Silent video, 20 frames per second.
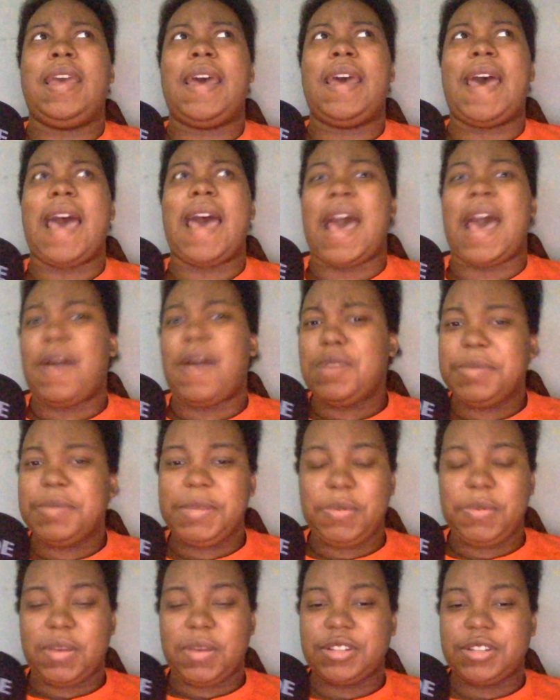how are
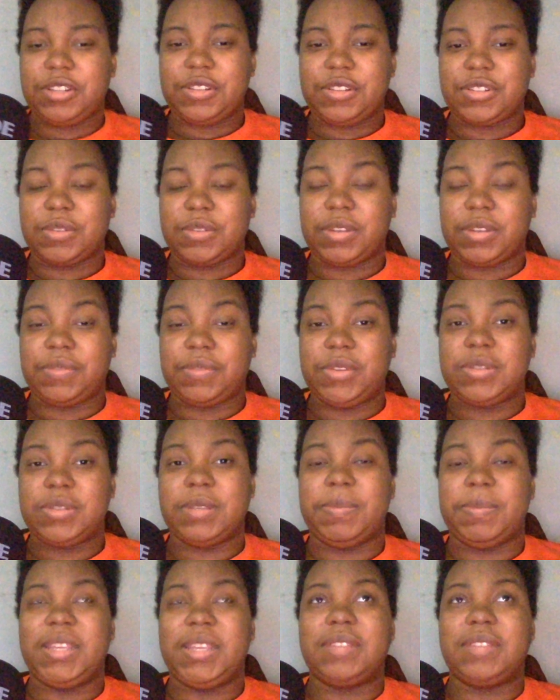people watching this show
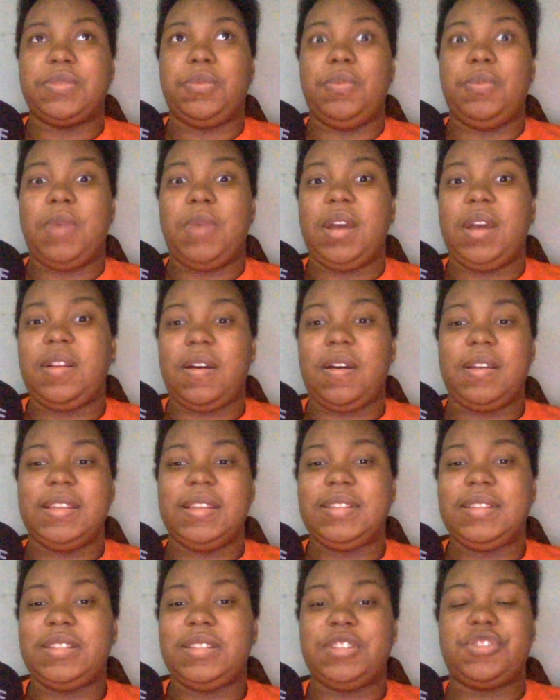confused? Because what
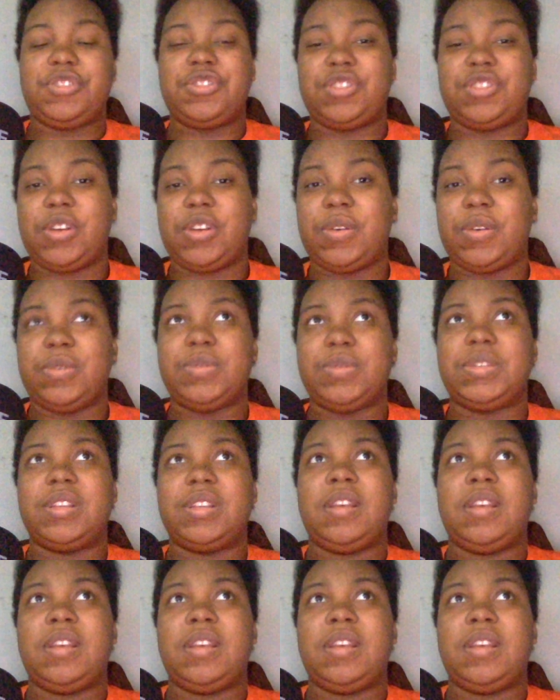is this show's